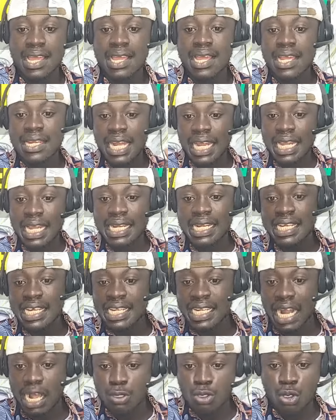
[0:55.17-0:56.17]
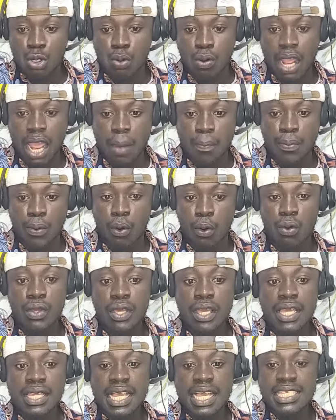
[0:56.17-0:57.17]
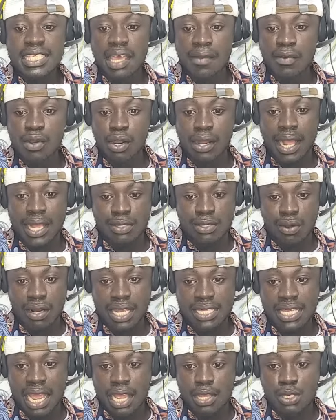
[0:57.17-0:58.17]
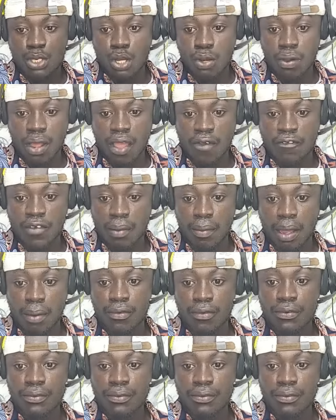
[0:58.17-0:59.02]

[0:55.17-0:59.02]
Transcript: now yet ni answer no air yes, every day, that's what the signs no and for mom.